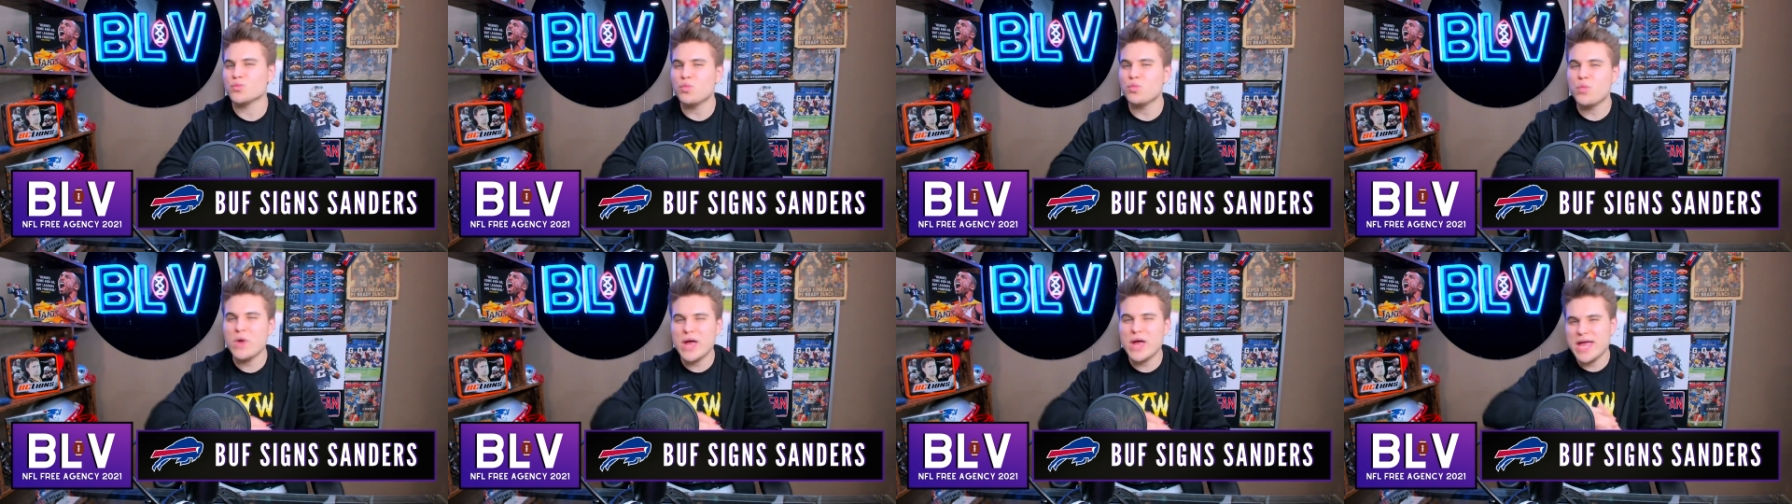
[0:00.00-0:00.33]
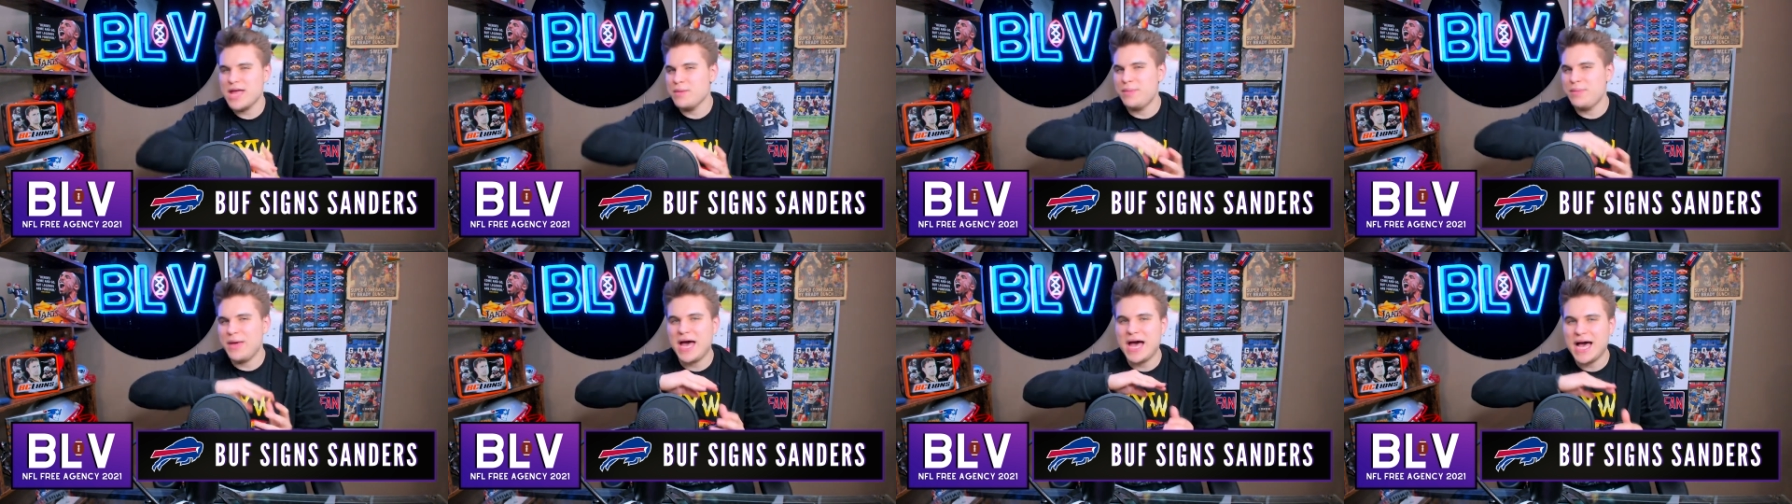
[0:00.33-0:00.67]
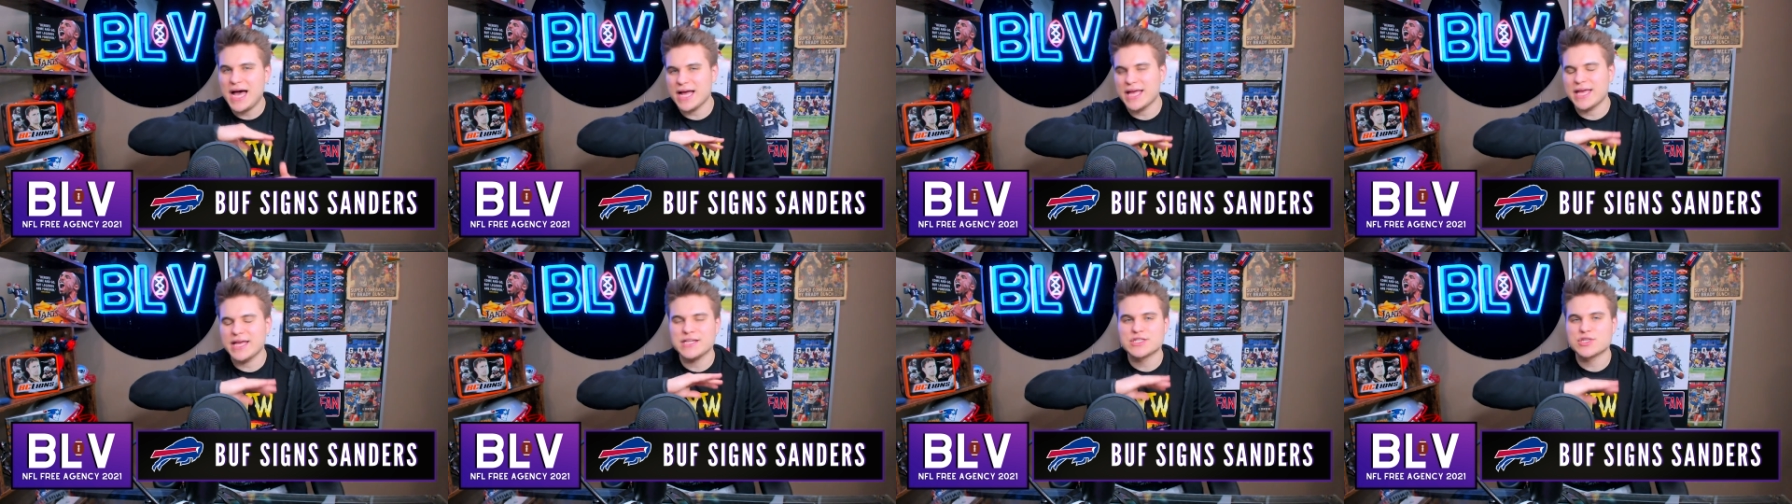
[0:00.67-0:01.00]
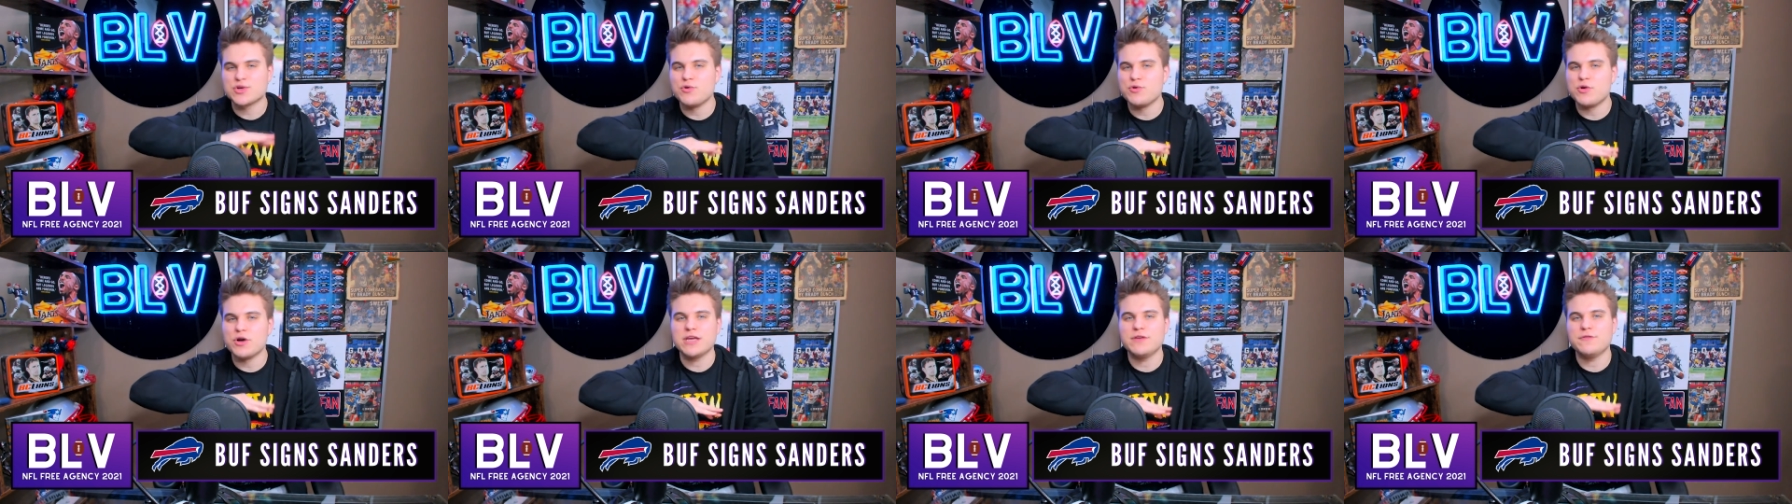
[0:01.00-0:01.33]
way back in
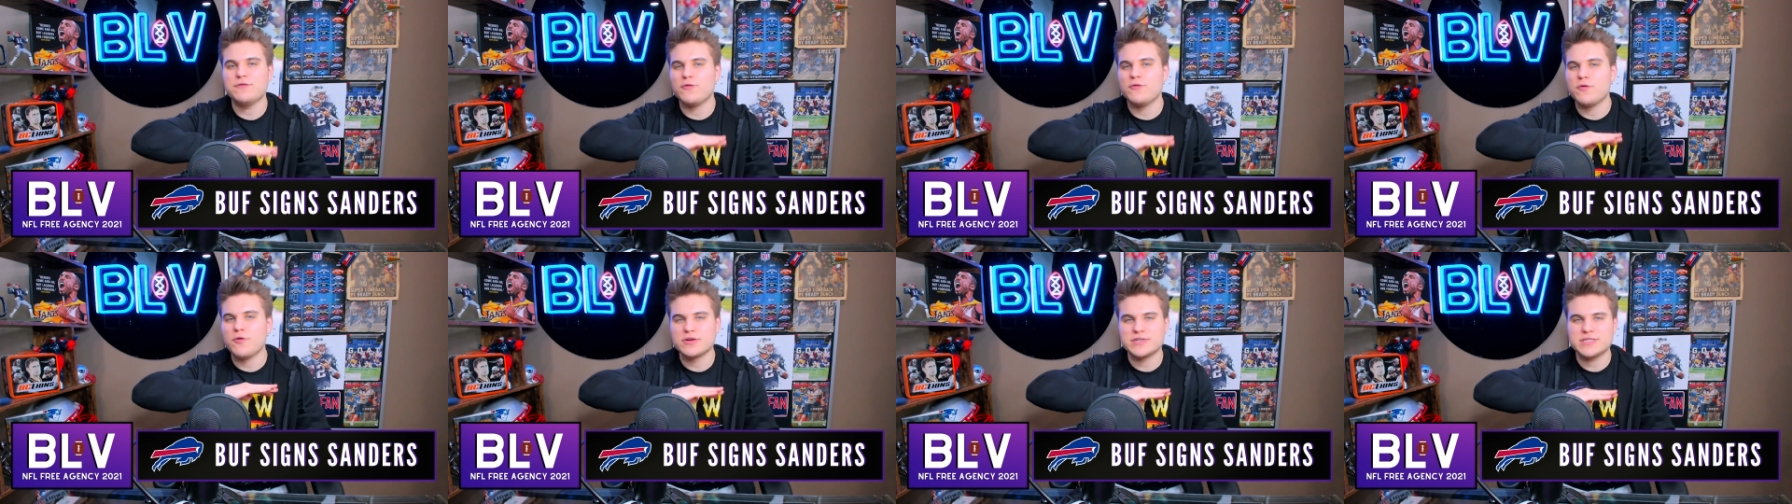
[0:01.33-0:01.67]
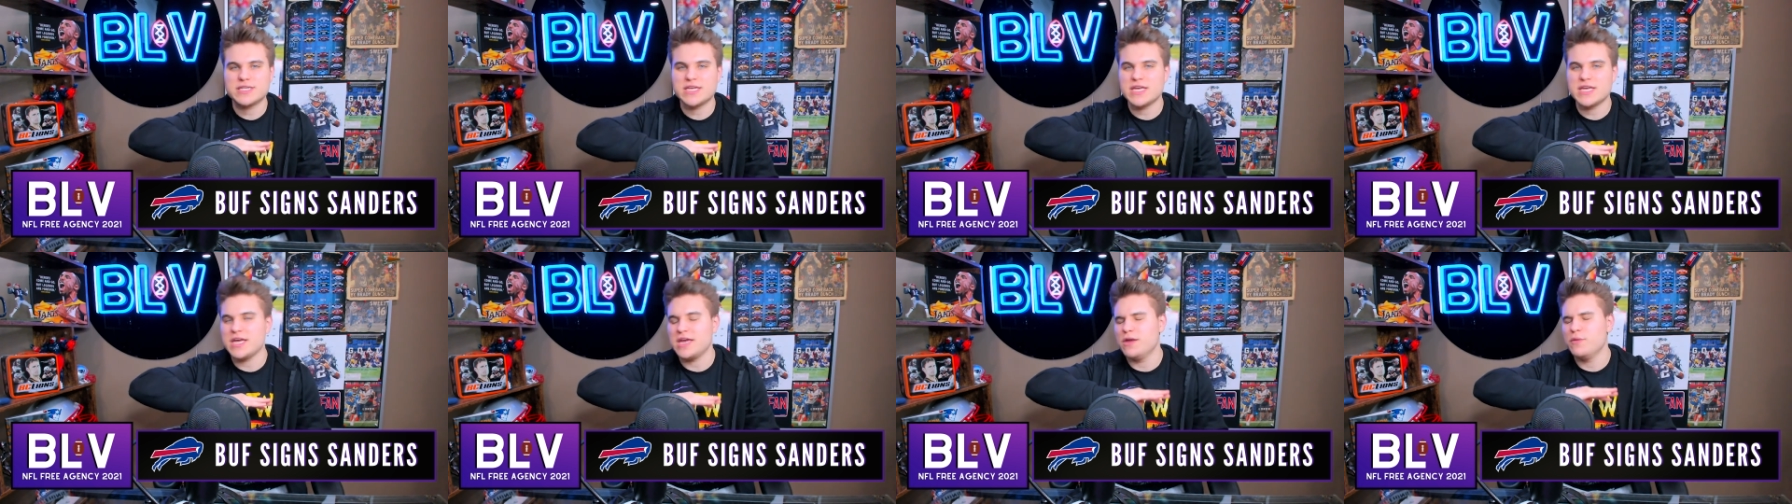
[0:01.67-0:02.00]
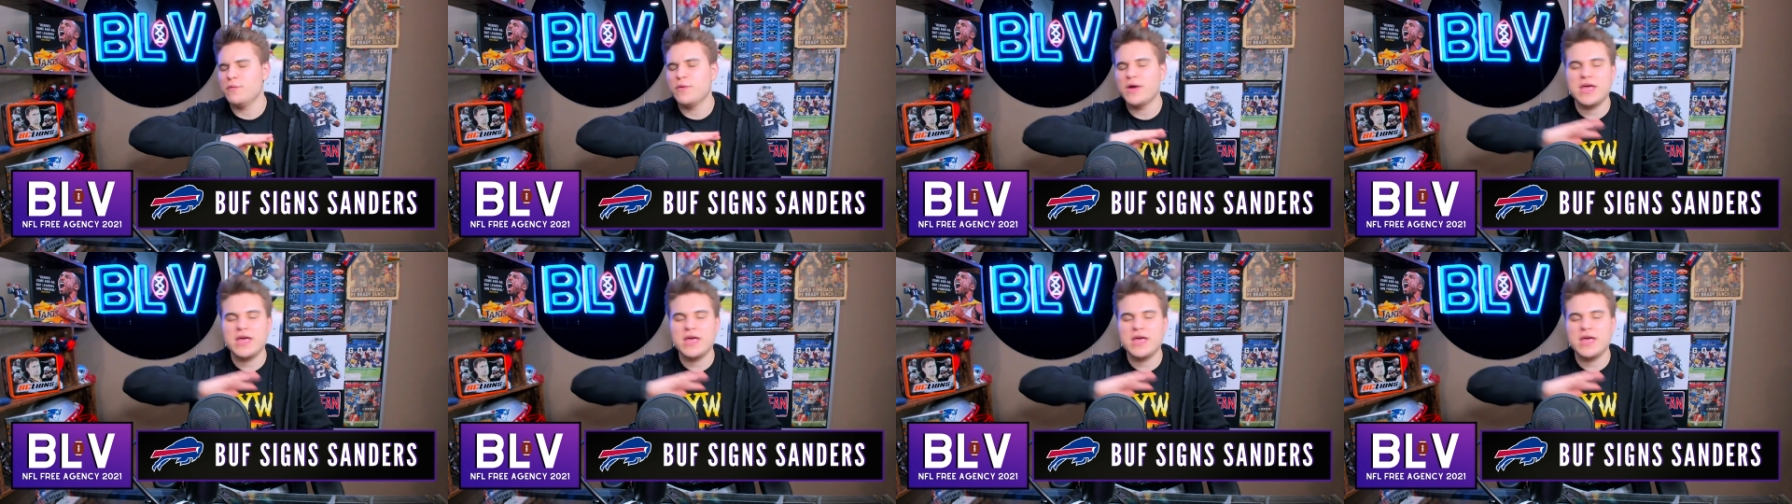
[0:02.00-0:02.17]
2014,